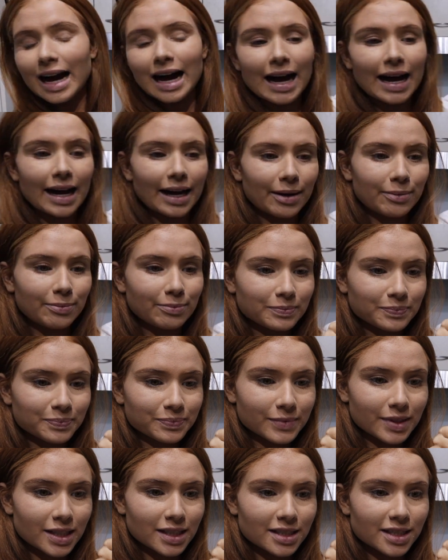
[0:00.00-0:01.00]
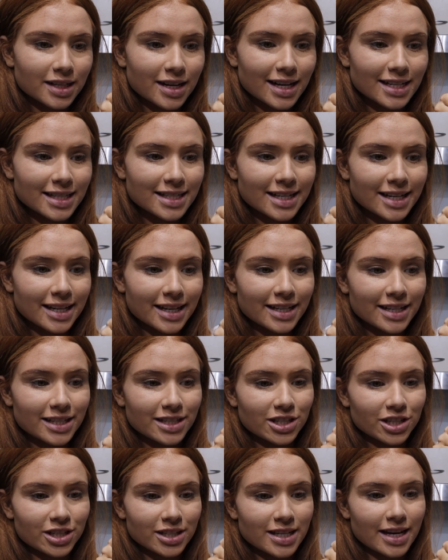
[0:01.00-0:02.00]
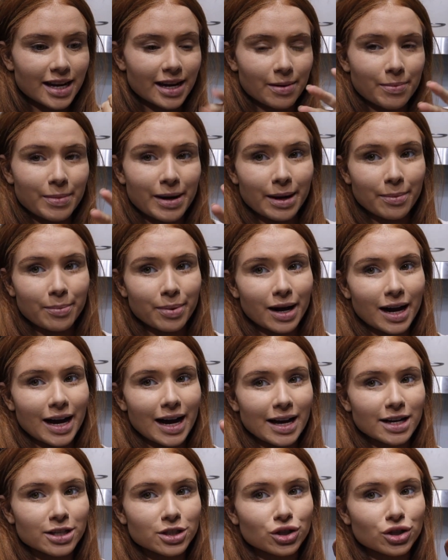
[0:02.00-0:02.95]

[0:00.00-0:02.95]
Tonight's dinner is just a mega pie,